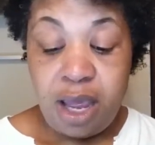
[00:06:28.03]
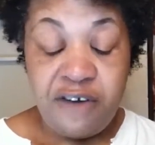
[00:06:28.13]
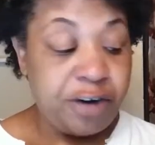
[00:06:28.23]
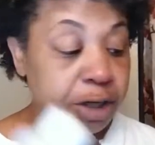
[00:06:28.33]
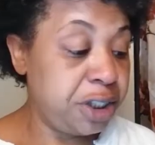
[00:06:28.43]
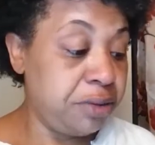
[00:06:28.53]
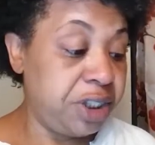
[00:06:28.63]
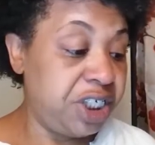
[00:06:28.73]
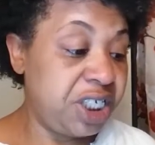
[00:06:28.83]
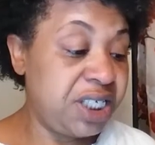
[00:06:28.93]
At first it
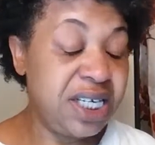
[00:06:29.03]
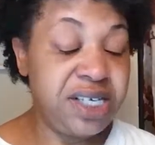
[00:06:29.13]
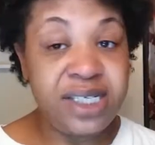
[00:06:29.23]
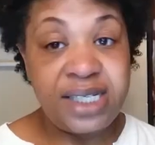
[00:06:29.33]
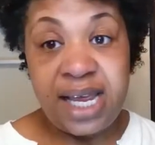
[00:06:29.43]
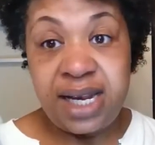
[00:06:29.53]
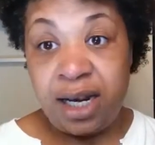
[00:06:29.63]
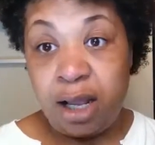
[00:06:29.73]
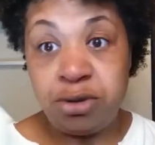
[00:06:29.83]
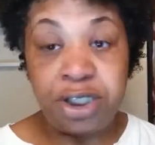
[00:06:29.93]
was just their
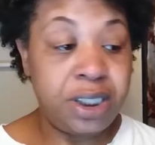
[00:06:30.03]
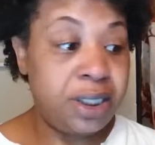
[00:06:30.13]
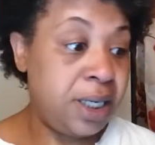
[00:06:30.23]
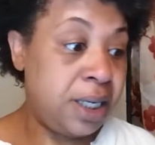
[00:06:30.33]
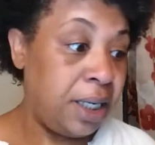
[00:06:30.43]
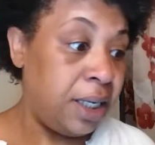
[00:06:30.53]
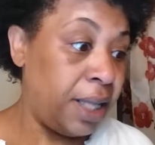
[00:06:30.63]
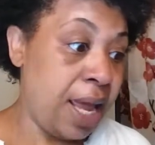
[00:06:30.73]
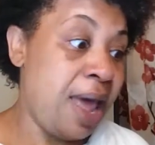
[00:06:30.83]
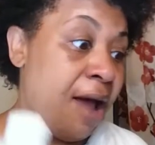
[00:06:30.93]
setting lotion,
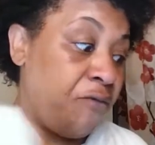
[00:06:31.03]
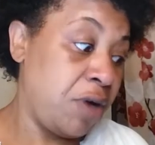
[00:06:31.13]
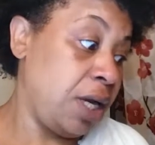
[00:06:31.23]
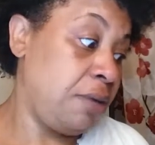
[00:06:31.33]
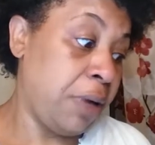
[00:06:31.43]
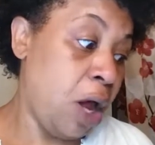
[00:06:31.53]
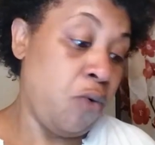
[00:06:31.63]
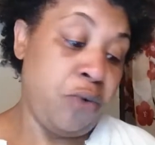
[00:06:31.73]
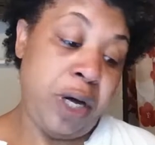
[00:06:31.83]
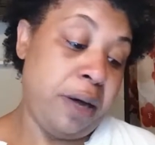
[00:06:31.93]
and they have really
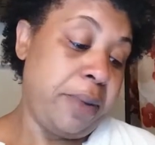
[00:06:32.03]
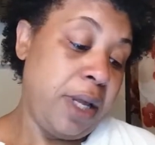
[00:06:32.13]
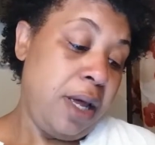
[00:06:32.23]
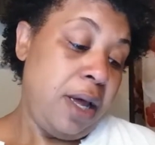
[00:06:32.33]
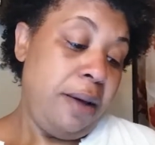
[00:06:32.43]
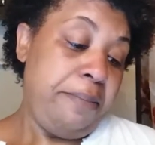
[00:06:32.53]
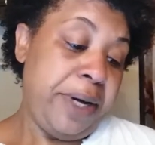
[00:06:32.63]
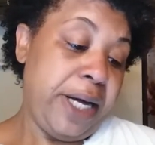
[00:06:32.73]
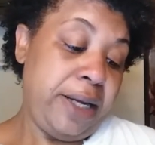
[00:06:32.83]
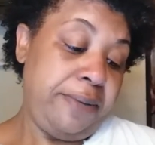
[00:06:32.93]
blown up.
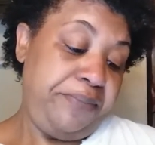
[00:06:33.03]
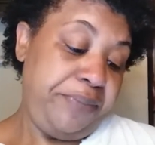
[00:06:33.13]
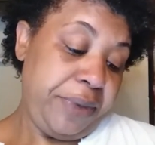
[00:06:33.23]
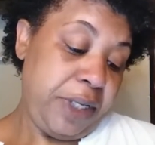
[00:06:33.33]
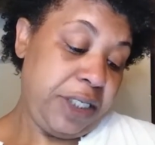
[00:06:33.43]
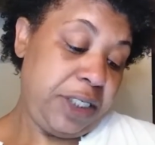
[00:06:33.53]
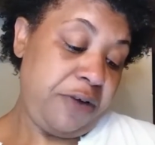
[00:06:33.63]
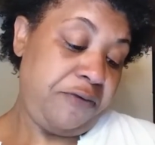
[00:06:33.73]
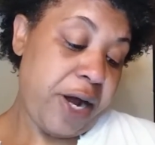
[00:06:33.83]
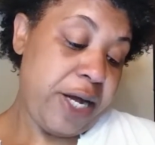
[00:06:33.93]
But this
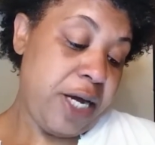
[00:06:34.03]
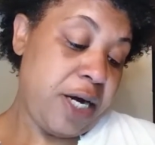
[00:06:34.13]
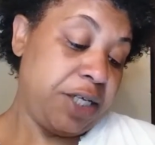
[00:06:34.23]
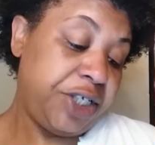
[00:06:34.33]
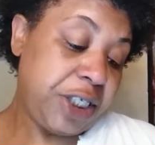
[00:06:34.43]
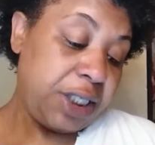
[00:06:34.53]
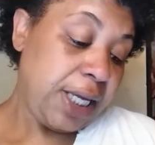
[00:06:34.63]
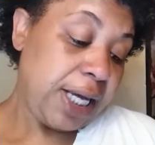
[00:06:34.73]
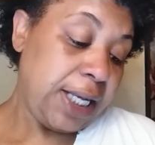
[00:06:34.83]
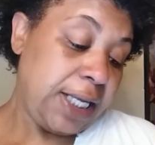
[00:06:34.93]
stuff right here
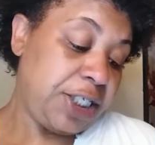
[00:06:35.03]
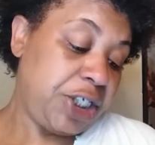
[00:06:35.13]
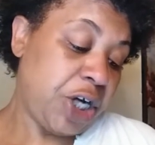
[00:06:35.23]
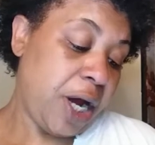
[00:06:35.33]
gently cleanses